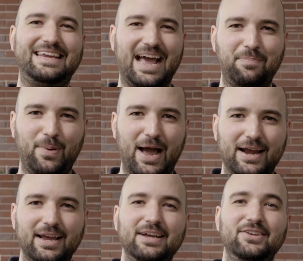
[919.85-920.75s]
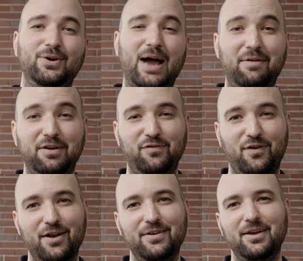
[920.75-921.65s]
get back to having
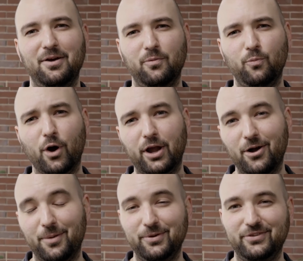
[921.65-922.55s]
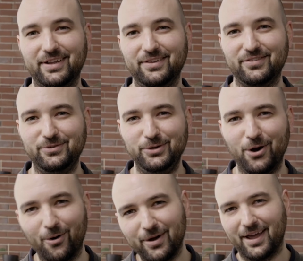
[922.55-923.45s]
fun working on music in the studio,